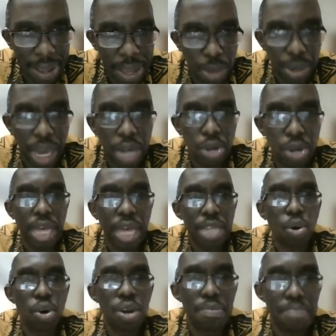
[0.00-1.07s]
You can do that
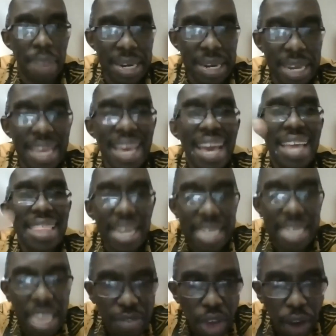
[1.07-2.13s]
on Monday. They'll
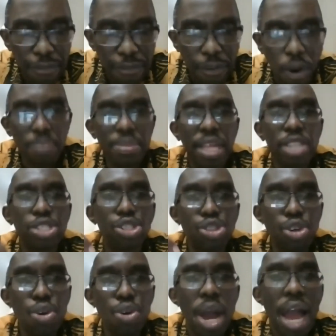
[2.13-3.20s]
give you a form, they'll show
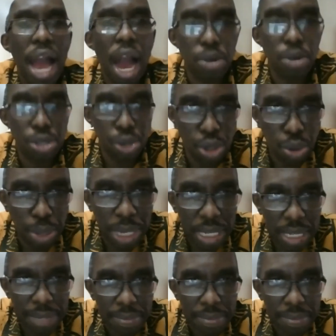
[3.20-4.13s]
you how to do it.